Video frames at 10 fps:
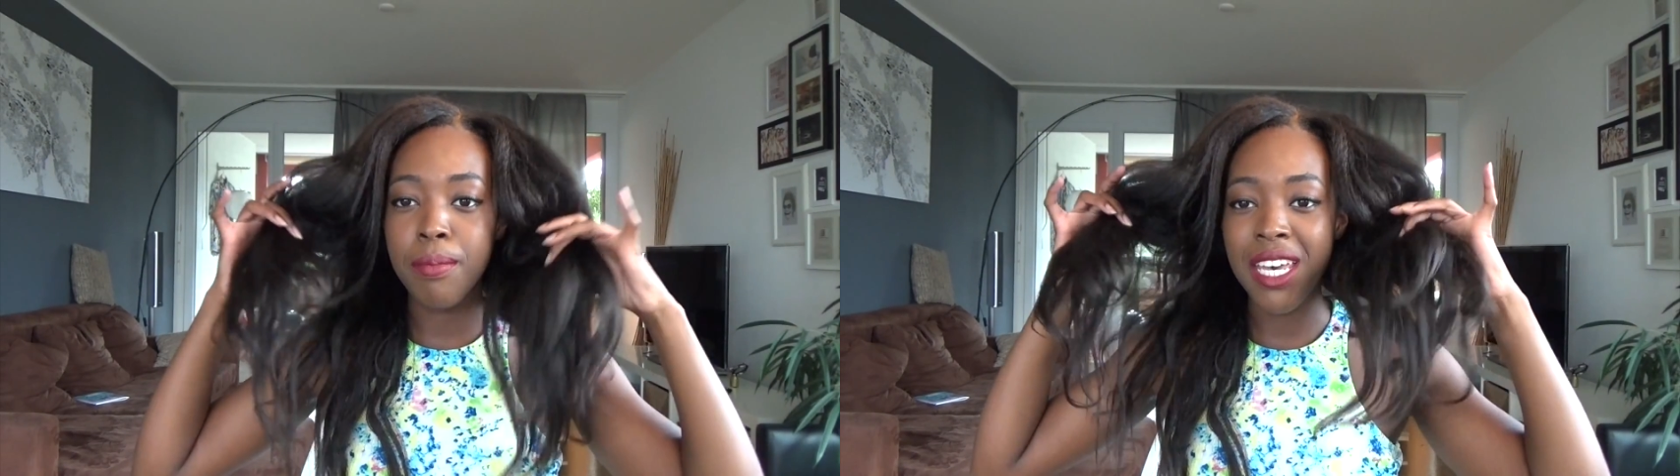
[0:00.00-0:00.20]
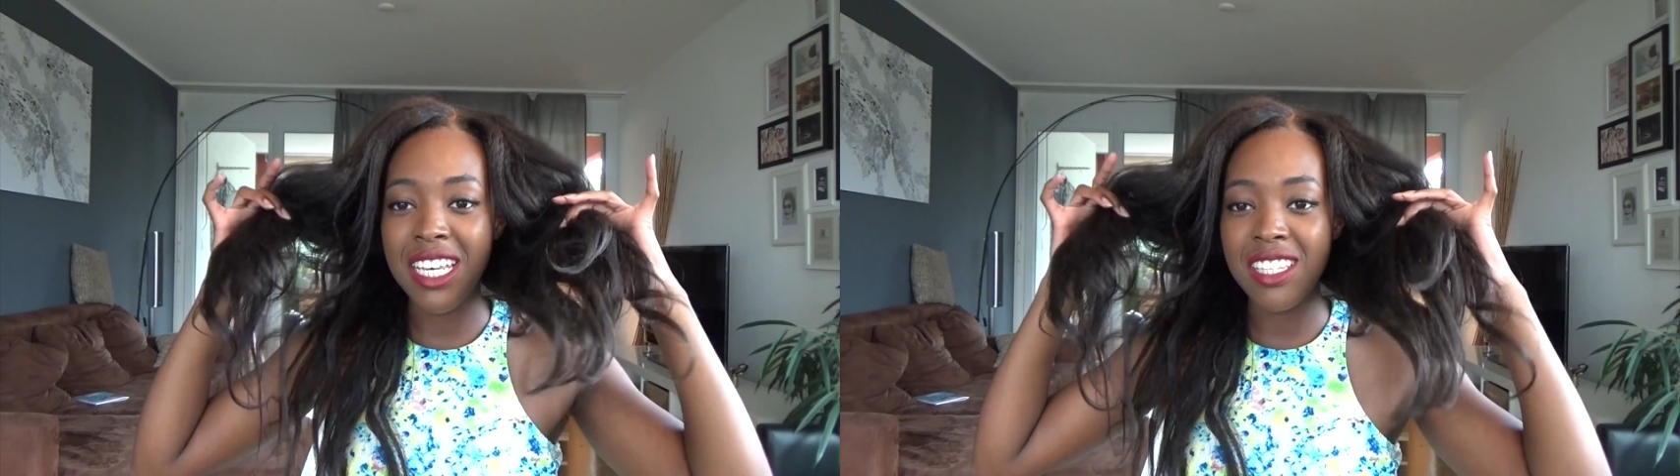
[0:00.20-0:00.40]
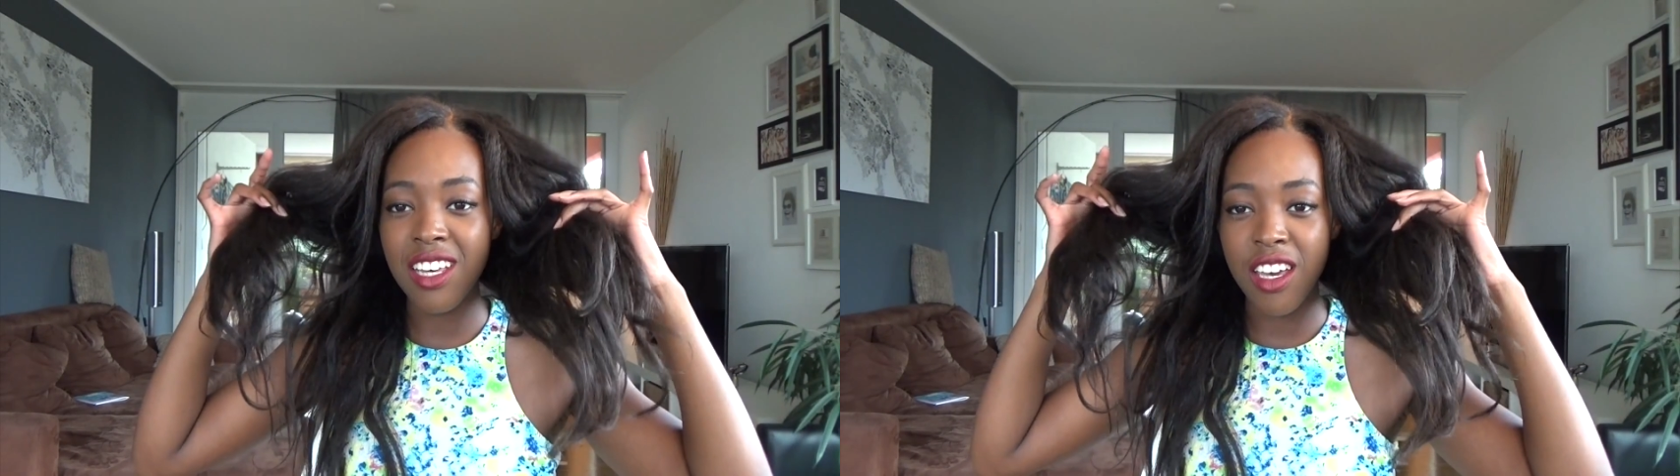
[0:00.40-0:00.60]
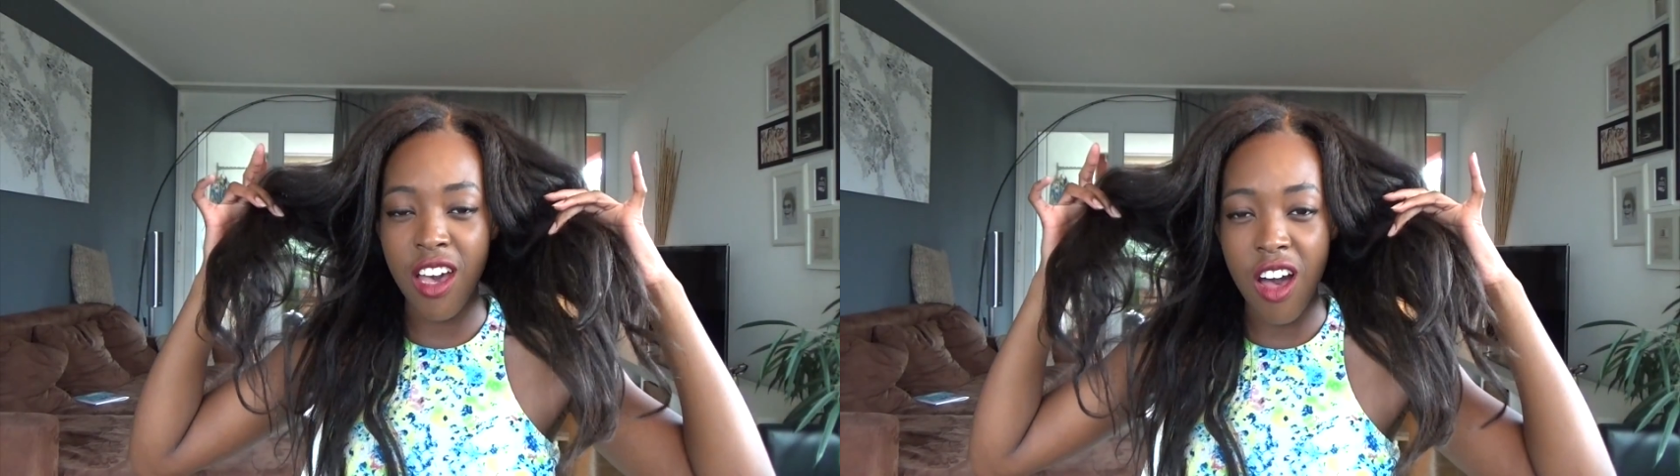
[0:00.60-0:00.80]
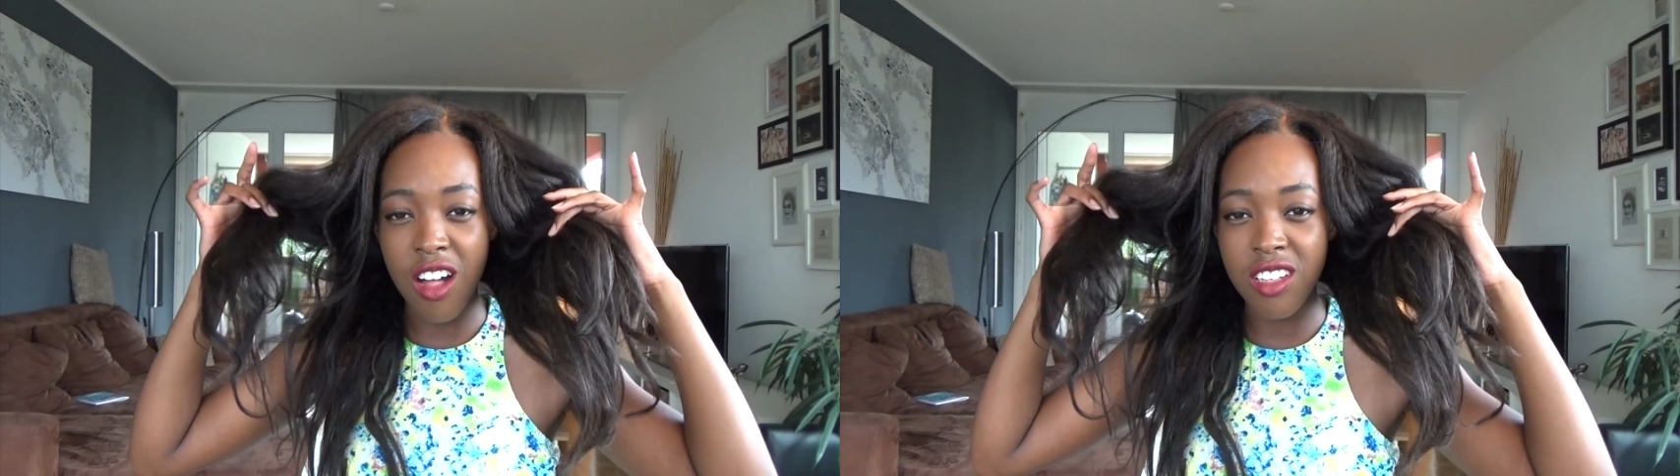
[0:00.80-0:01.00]
appears the
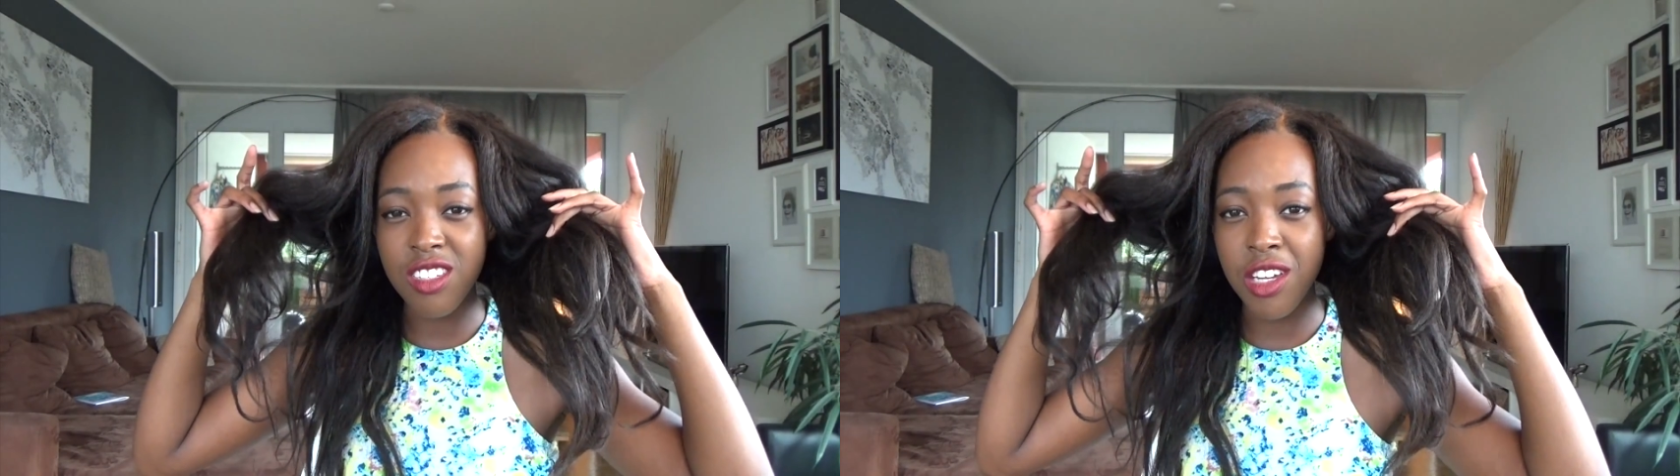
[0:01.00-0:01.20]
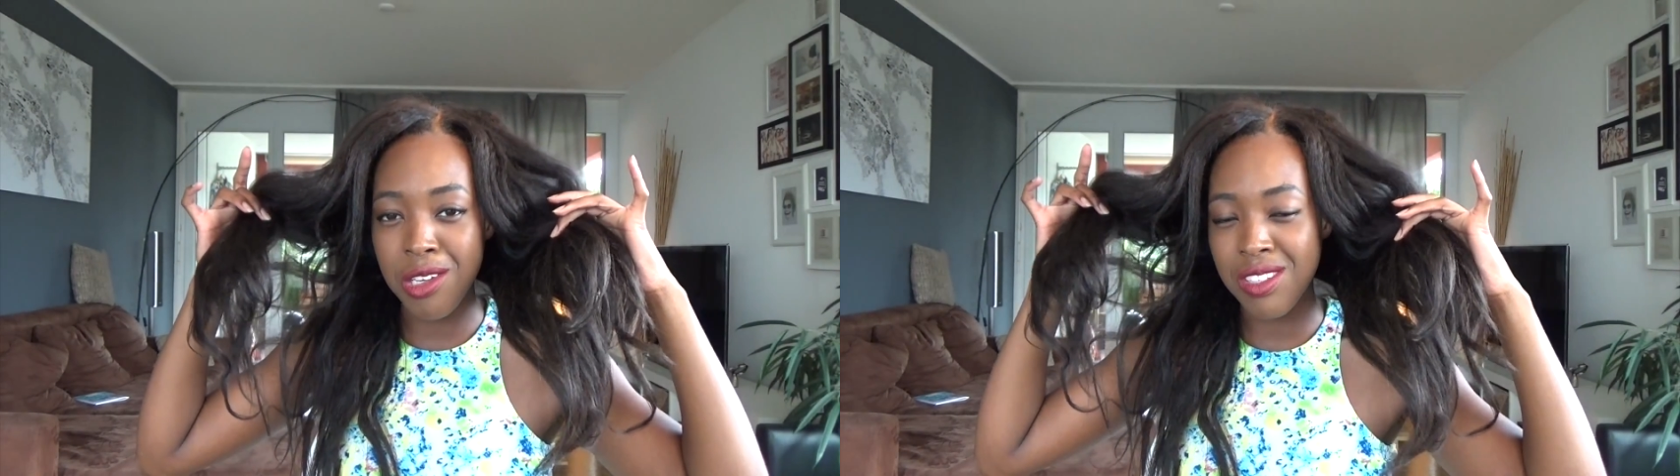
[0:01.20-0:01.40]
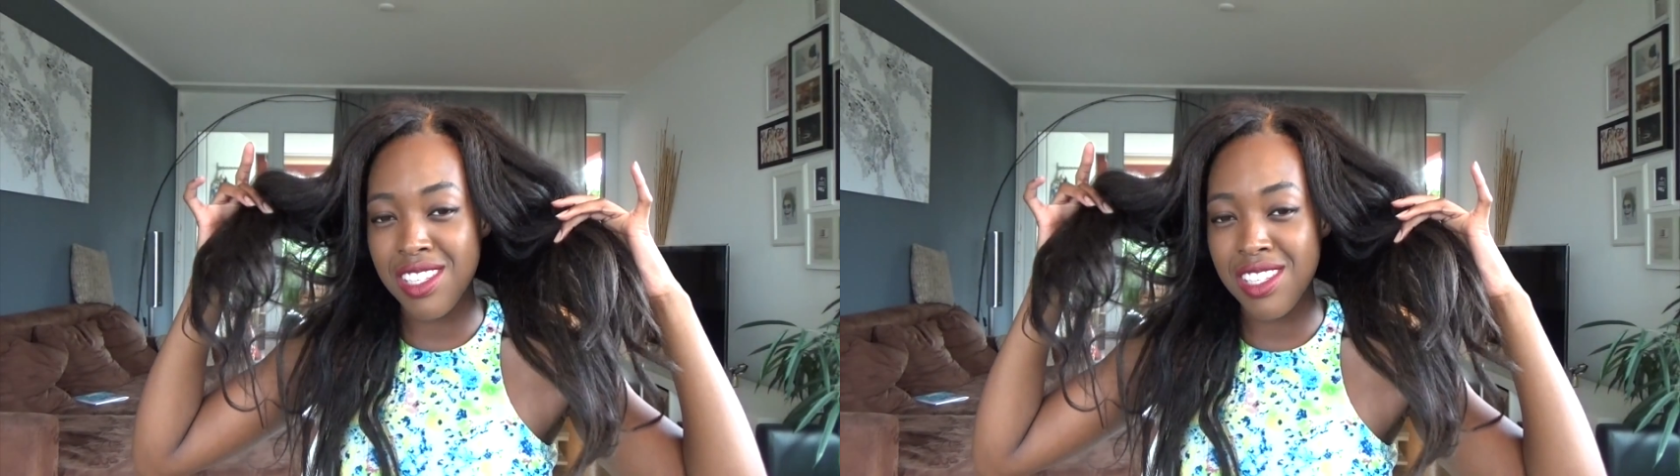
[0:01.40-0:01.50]
curls don't